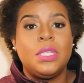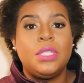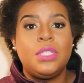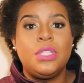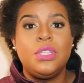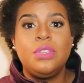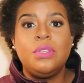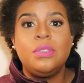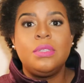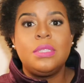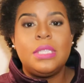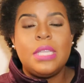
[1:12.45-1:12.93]

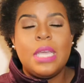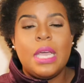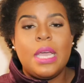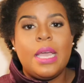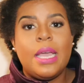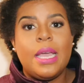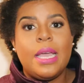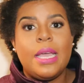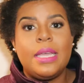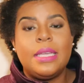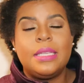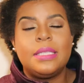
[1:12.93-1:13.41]

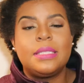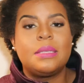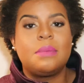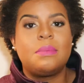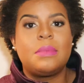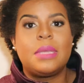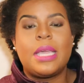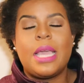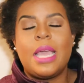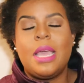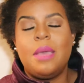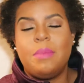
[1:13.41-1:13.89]
Tuesday and
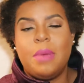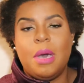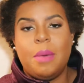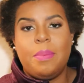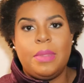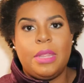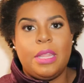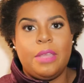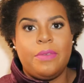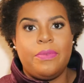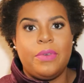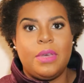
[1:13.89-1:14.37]
something came
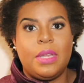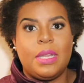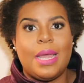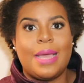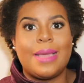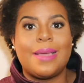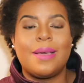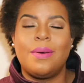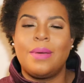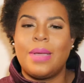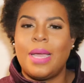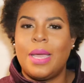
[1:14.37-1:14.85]
up and they felt
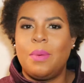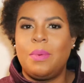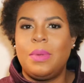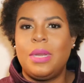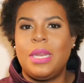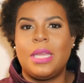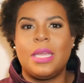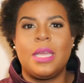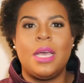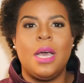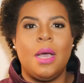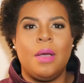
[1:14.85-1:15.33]
like, okay, we
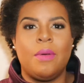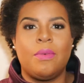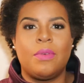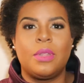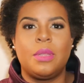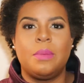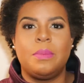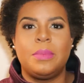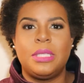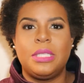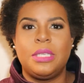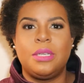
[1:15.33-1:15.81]
didn't cover
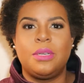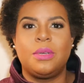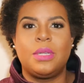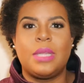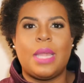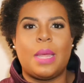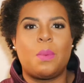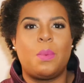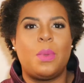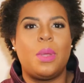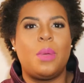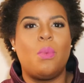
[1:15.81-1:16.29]
the material
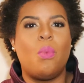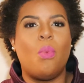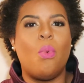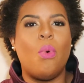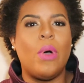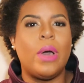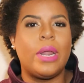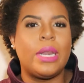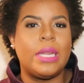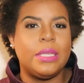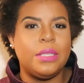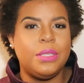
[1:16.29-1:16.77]
like we
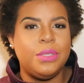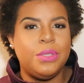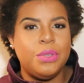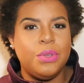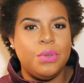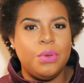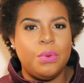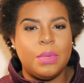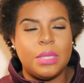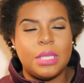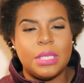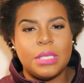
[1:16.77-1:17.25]
wanted
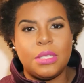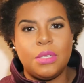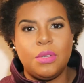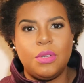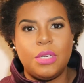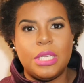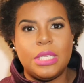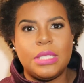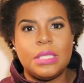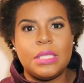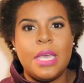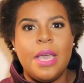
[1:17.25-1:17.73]
to with the
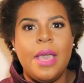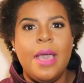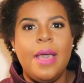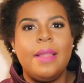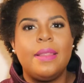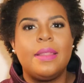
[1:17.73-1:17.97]
students,